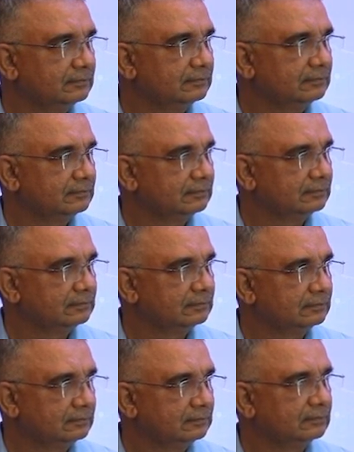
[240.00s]

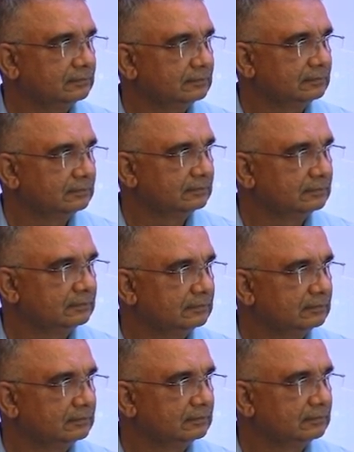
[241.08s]

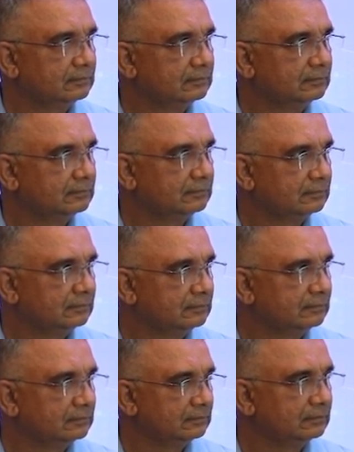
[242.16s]

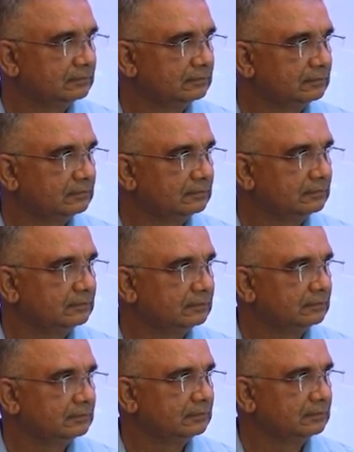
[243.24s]

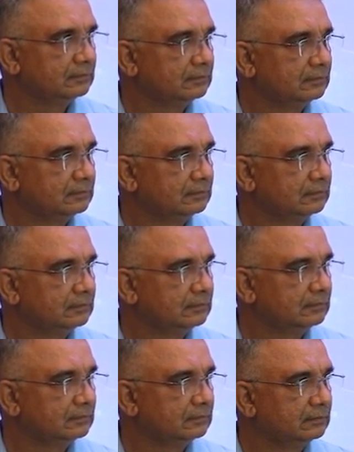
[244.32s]

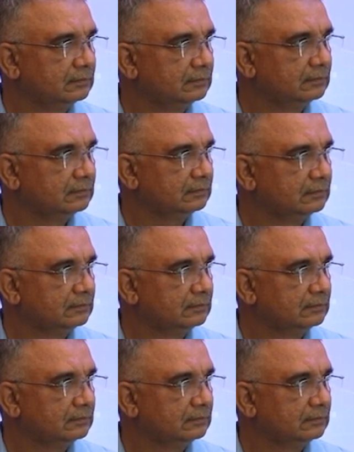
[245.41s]
The person shown says nothing.